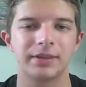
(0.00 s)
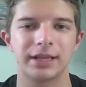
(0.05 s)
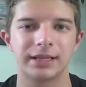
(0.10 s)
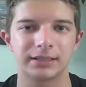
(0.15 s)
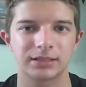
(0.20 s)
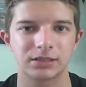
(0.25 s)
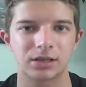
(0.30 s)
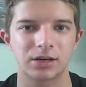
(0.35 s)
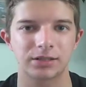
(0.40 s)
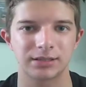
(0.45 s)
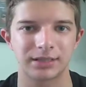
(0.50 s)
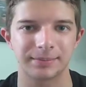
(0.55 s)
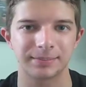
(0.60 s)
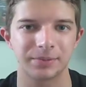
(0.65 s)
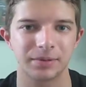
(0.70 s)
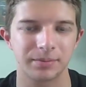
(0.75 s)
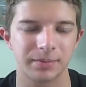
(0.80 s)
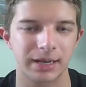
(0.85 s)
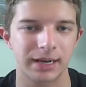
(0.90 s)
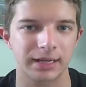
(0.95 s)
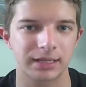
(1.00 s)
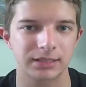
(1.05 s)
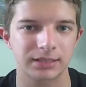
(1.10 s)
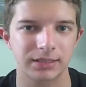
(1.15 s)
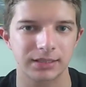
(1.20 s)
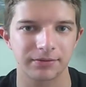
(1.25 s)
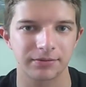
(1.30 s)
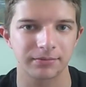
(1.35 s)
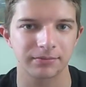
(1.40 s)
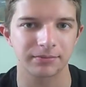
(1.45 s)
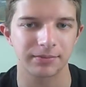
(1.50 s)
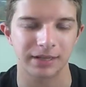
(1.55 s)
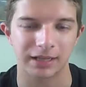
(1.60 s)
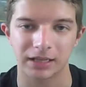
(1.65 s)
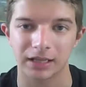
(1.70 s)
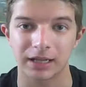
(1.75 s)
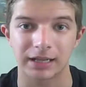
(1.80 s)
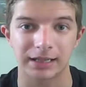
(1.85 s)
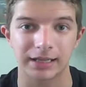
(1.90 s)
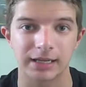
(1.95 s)
that starts implementing something
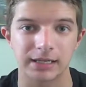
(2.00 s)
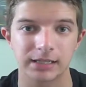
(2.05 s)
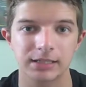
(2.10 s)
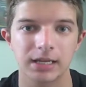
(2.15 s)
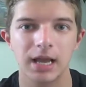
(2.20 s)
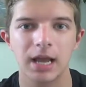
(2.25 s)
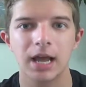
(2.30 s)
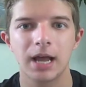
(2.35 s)
like this,